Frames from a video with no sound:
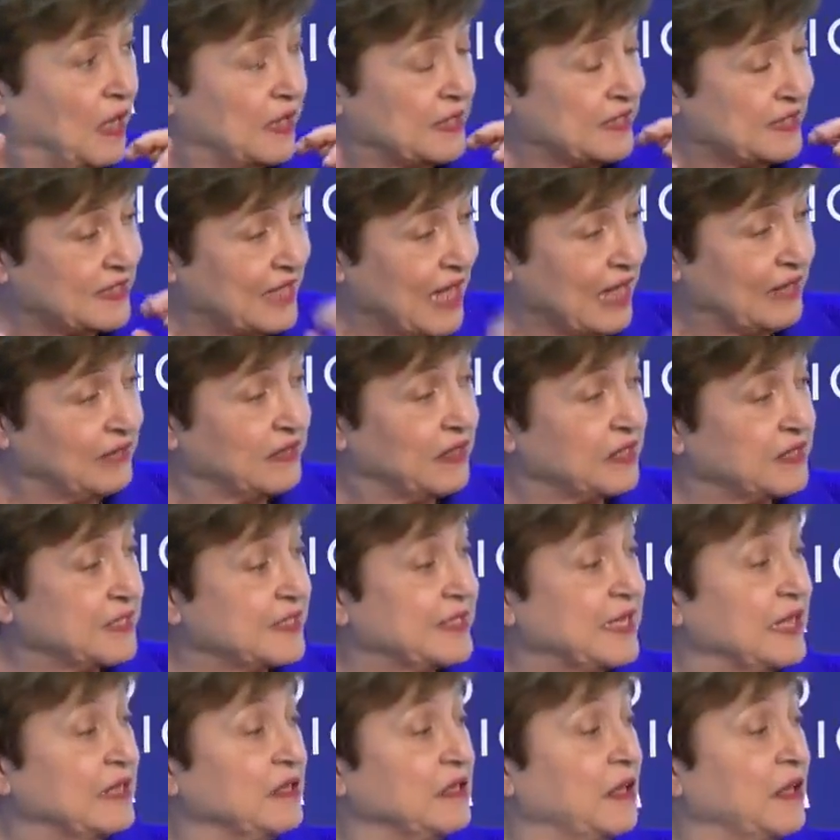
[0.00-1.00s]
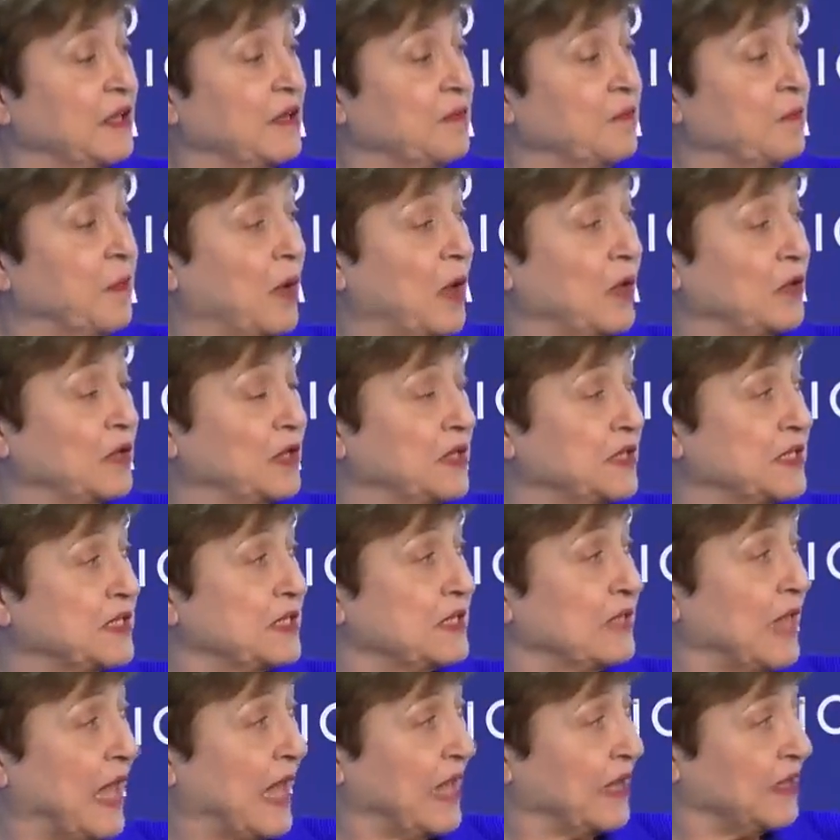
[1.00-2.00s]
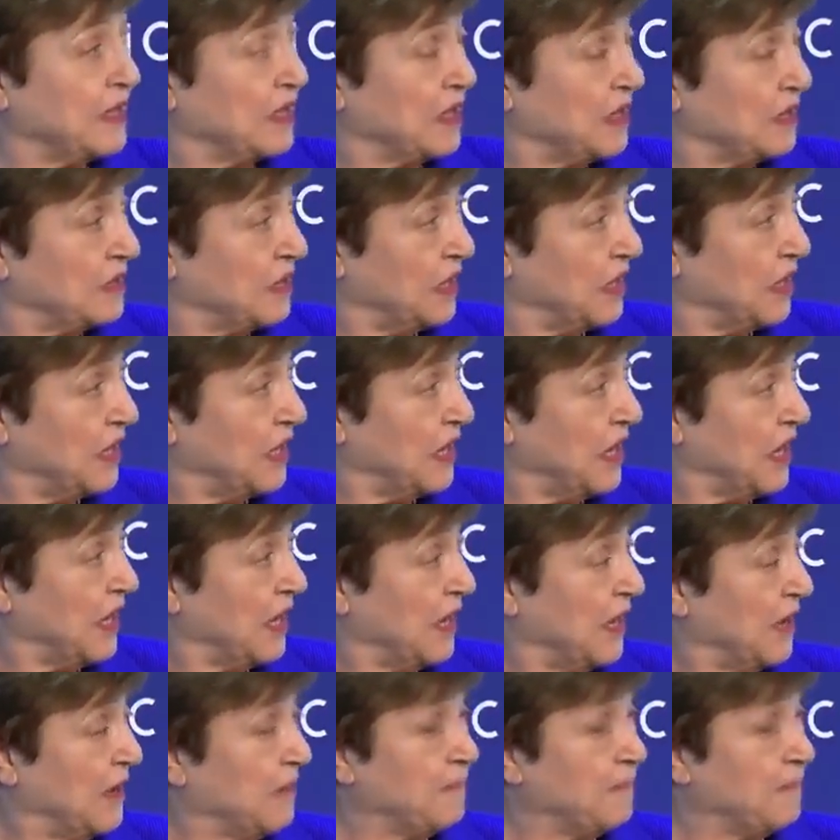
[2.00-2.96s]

standard settling bodies like the